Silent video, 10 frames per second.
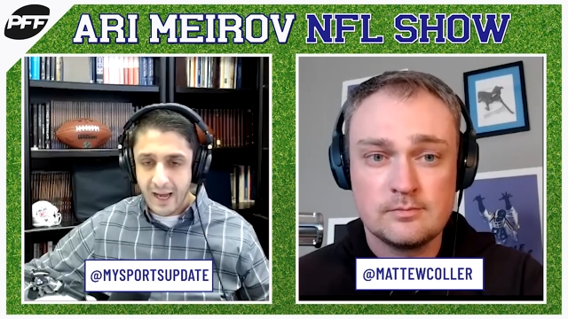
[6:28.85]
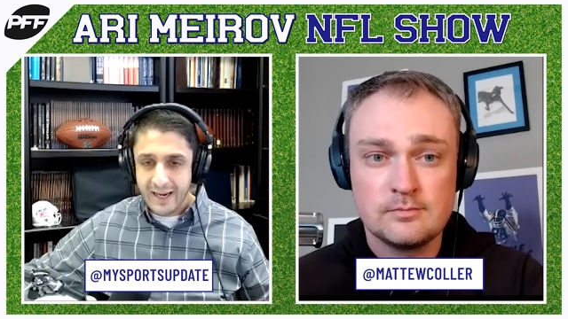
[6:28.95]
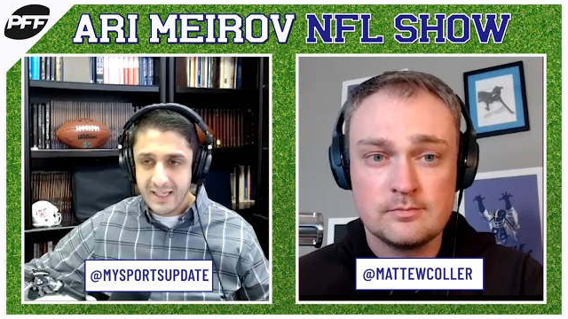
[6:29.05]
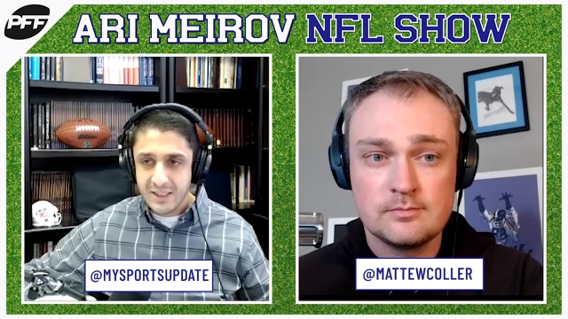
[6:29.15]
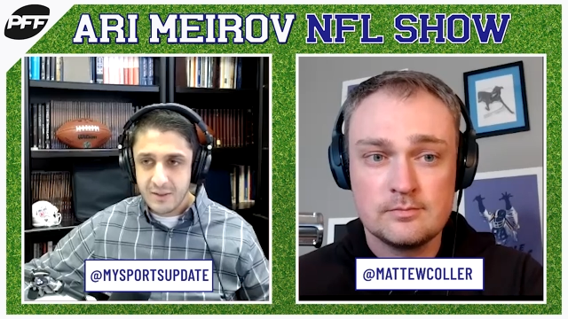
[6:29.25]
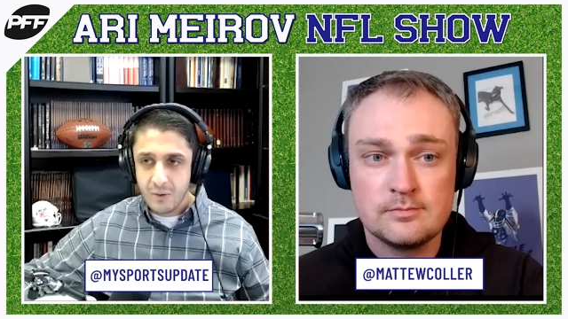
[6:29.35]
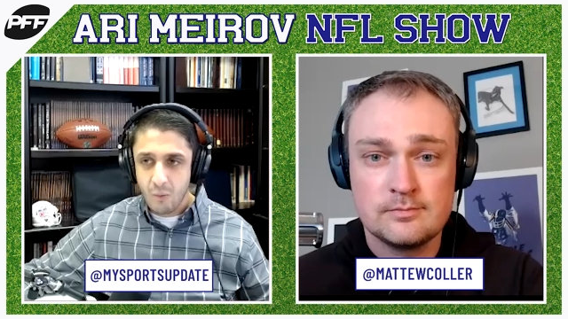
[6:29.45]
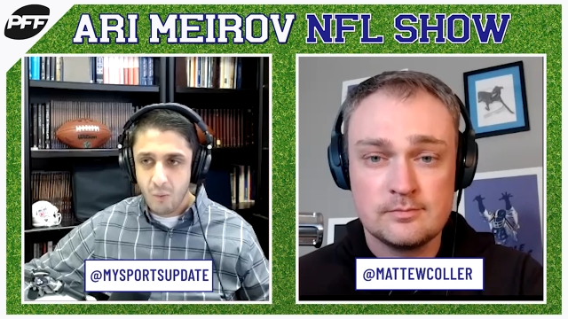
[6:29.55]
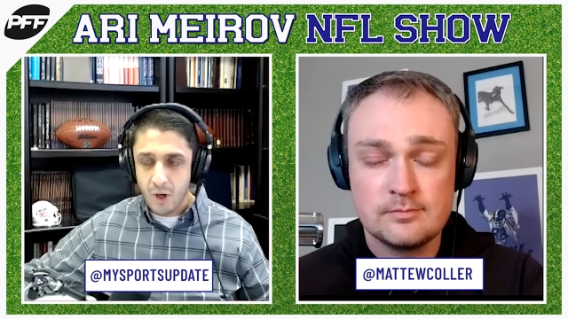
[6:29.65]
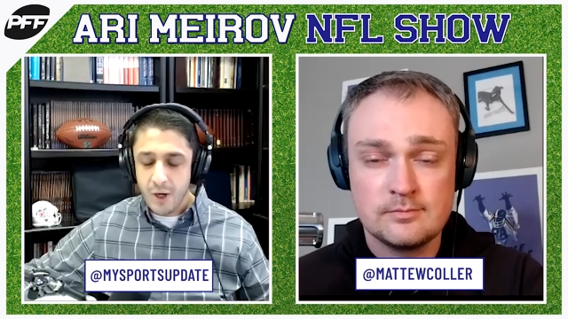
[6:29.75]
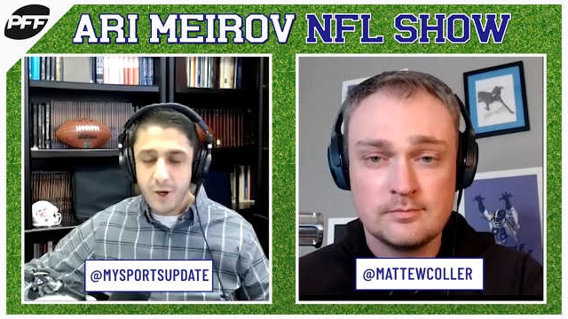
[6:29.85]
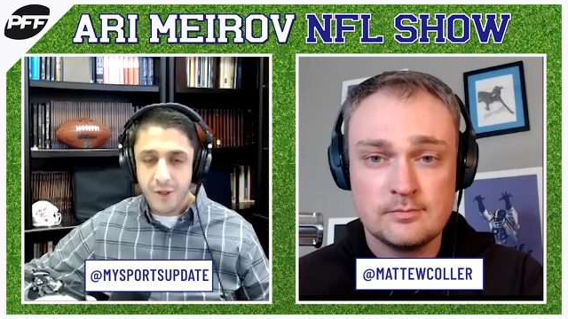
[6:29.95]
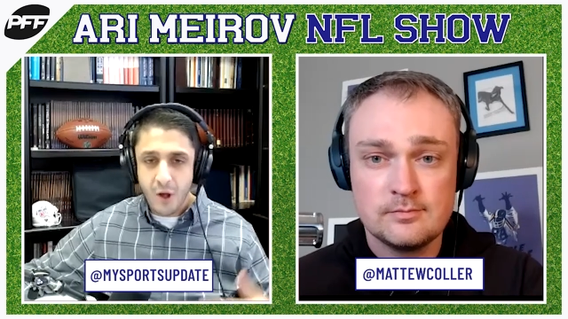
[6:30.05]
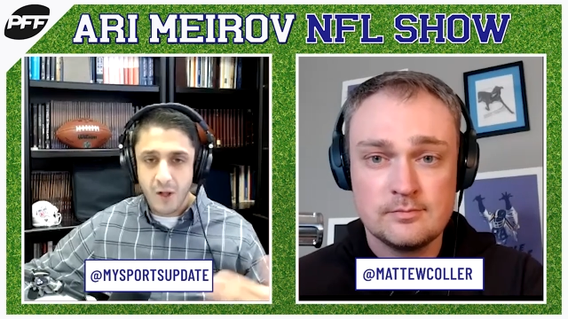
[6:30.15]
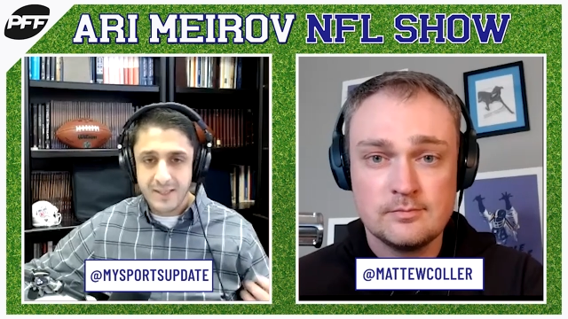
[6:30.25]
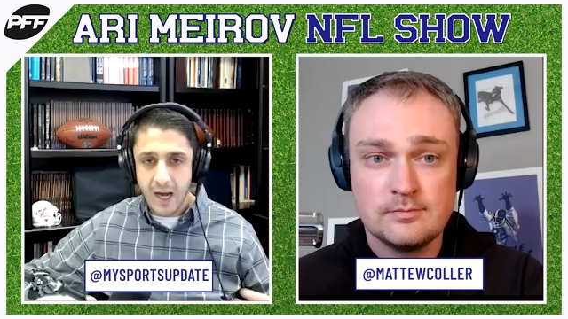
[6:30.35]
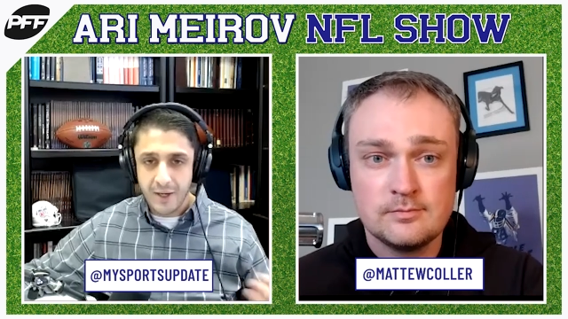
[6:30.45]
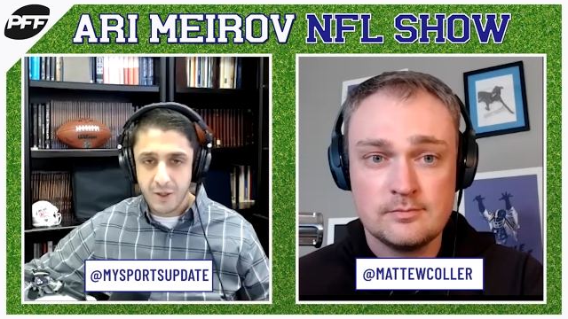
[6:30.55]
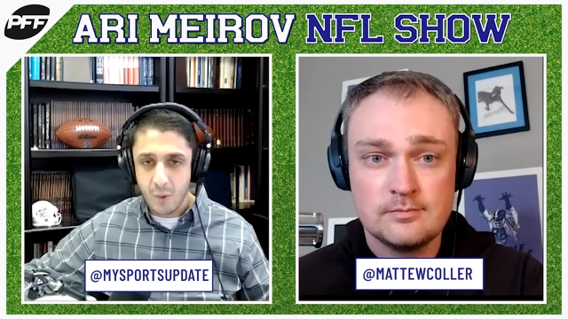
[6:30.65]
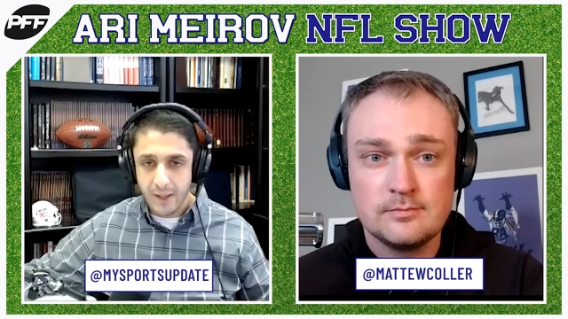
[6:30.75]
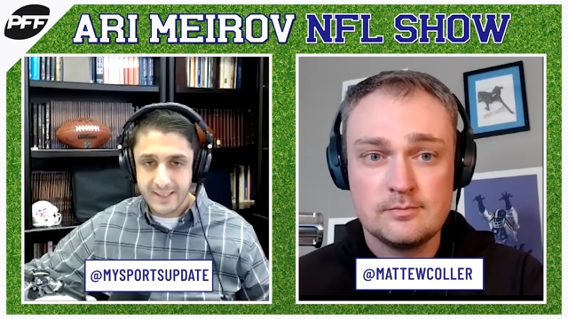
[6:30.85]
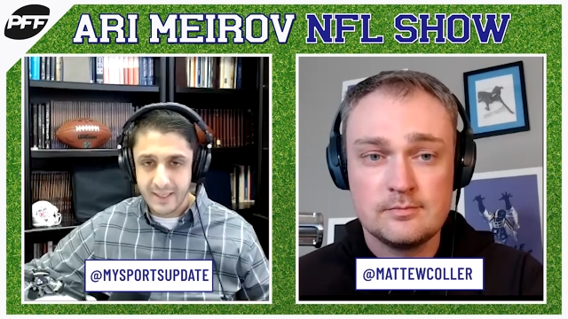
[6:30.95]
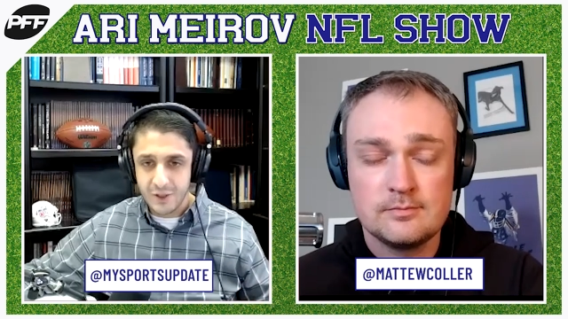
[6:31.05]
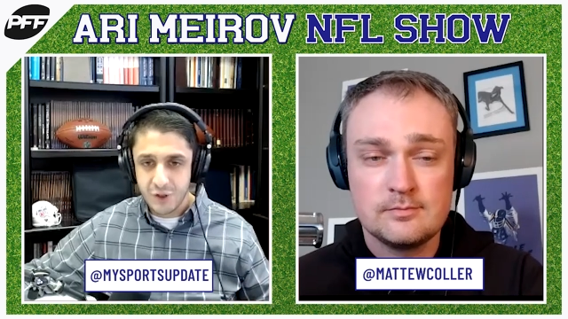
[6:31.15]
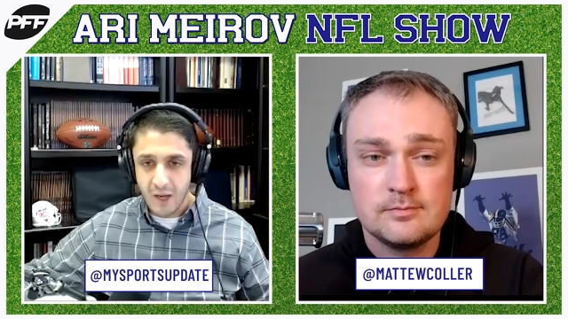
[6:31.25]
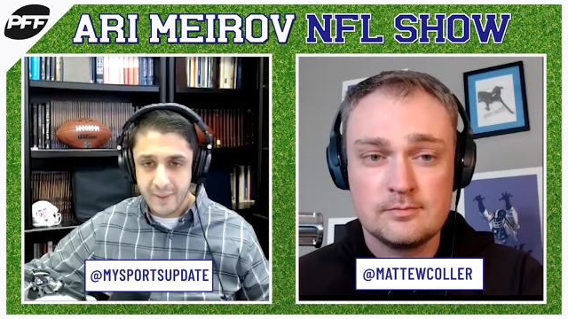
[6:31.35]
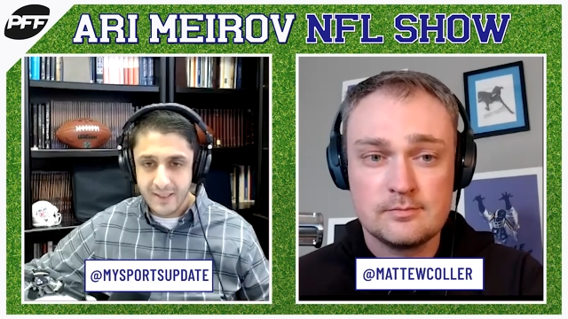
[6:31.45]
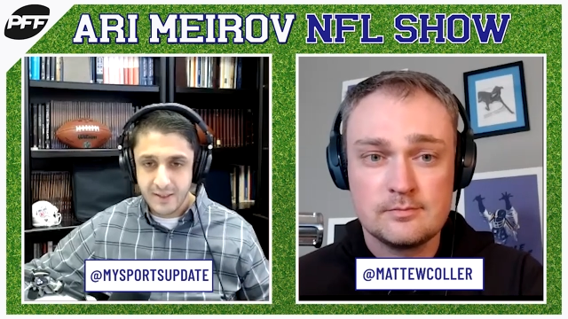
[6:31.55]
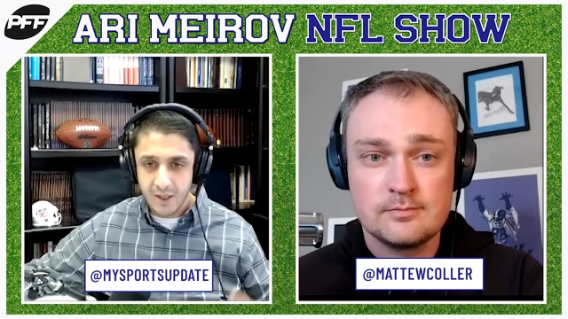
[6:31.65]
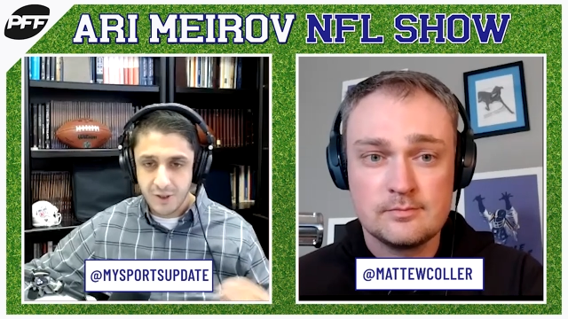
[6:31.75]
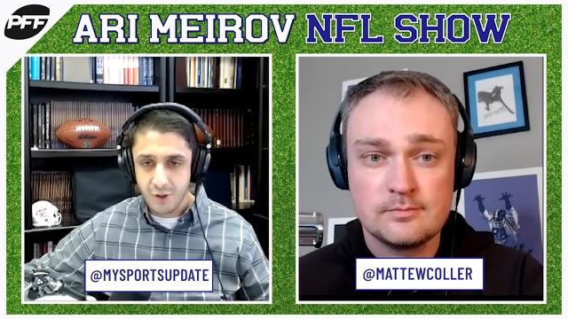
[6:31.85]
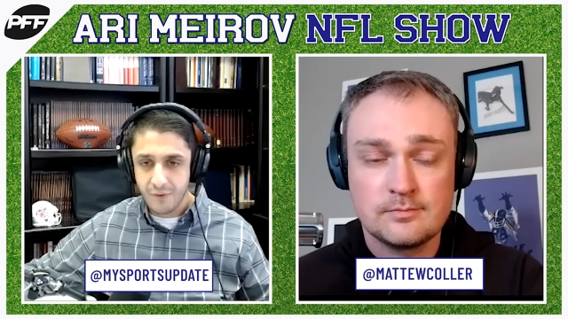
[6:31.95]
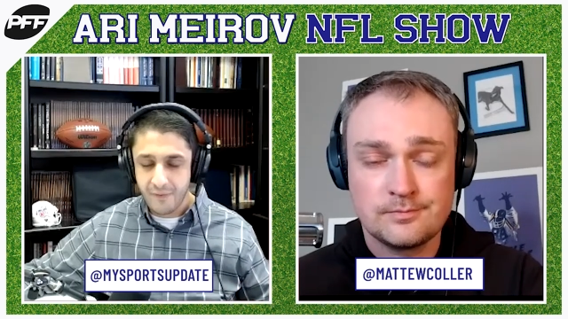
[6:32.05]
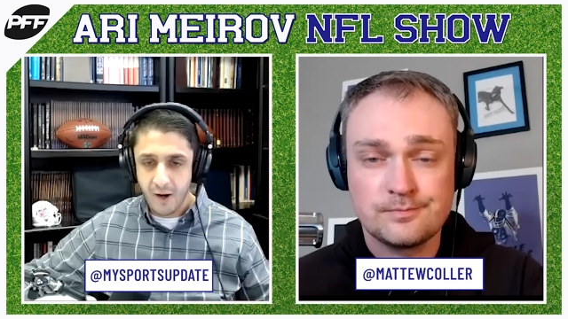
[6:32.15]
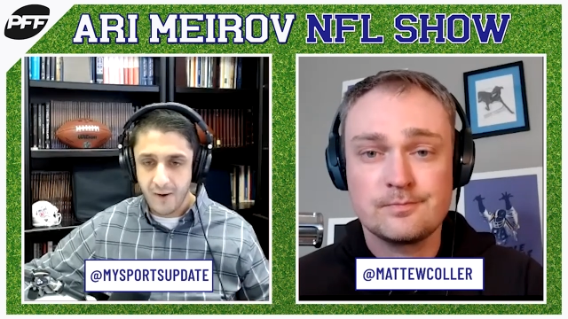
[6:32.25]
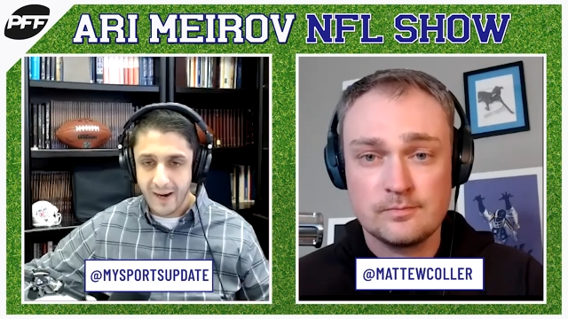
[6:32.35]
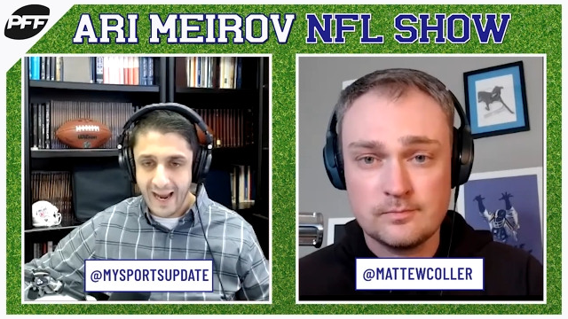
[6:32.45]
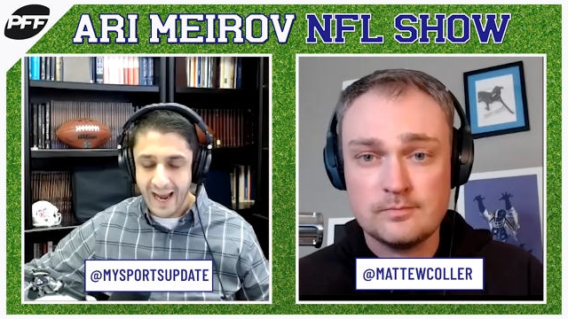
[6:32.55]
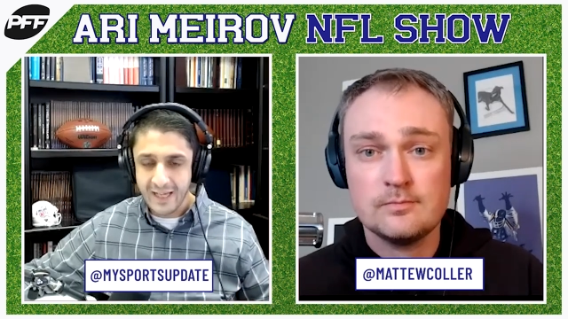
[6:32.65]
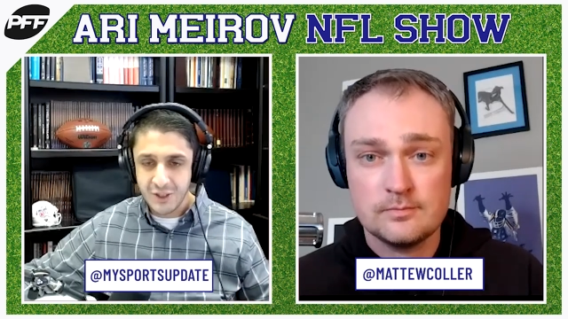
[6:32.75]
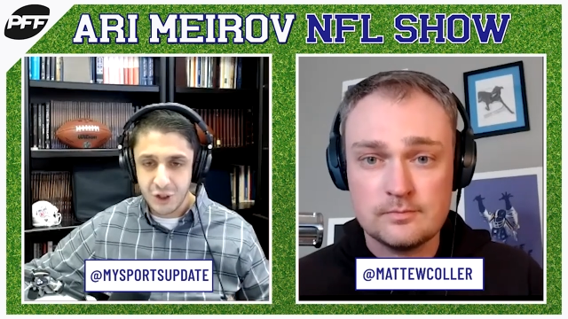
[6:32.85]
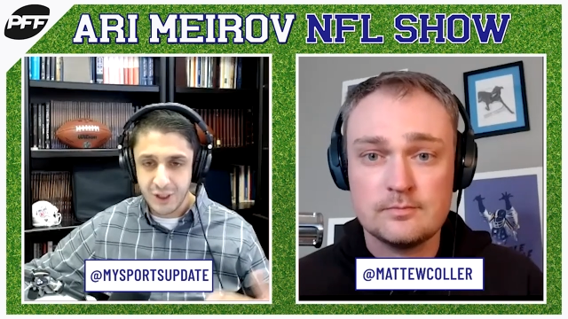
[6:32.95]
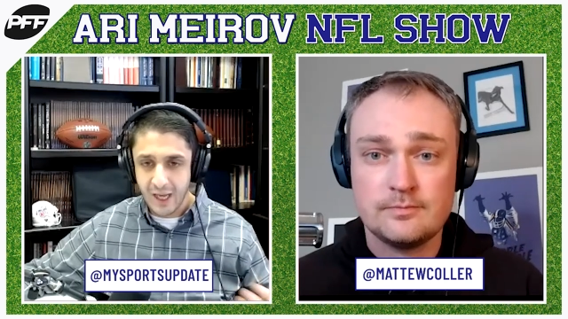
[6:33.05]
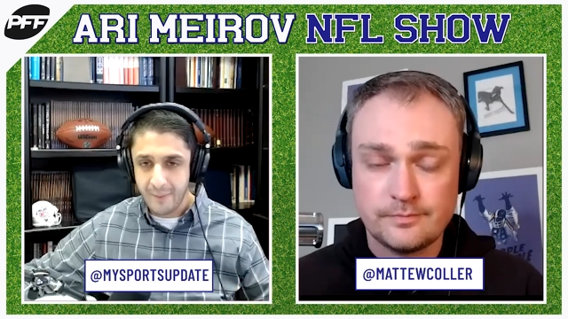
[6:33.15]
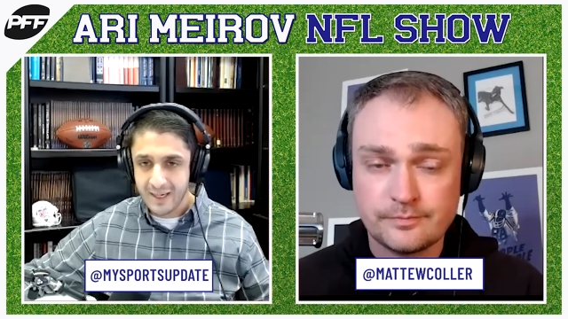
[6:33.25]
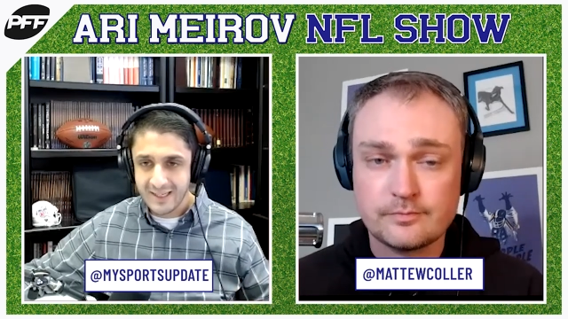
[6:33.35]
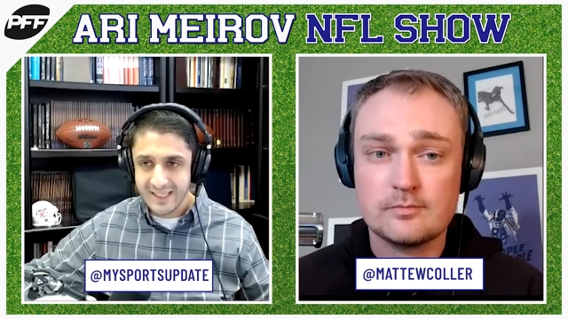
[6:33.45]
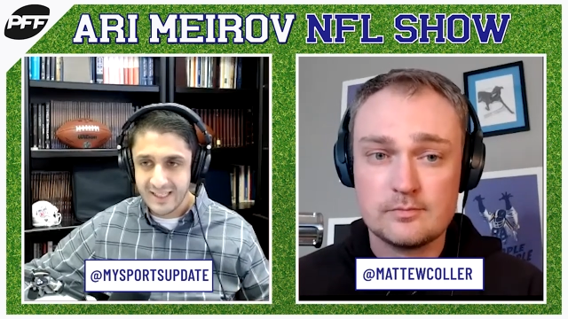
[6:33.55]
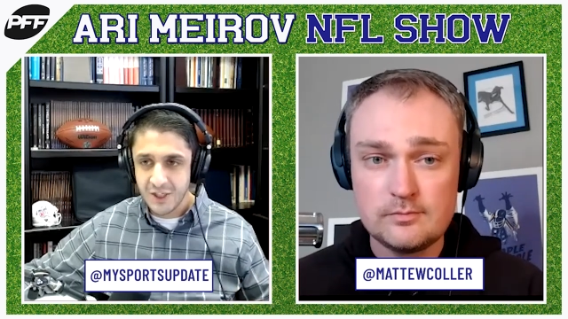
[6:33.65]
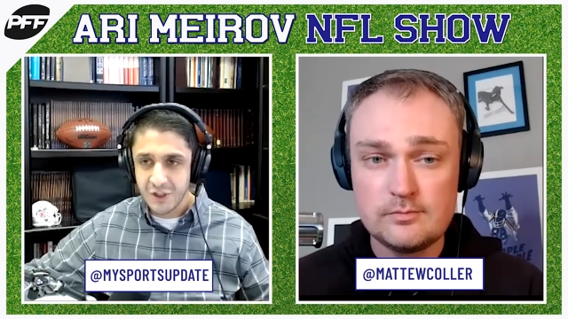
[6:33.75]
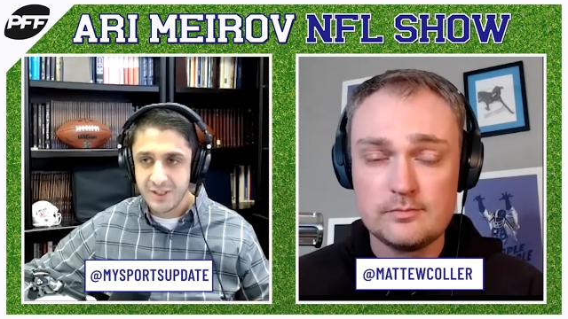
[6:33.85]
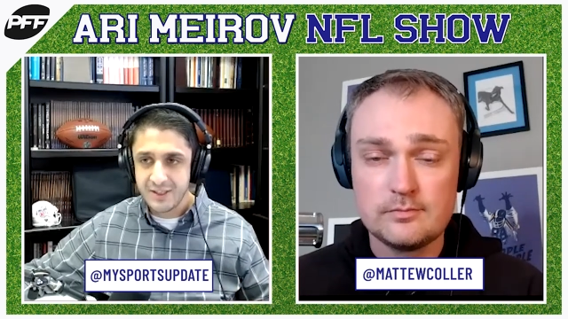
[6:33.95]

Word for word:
Speaker 1: I guess what are your thoughts on Kwesi and the job he's done so far as GM? Because it's such a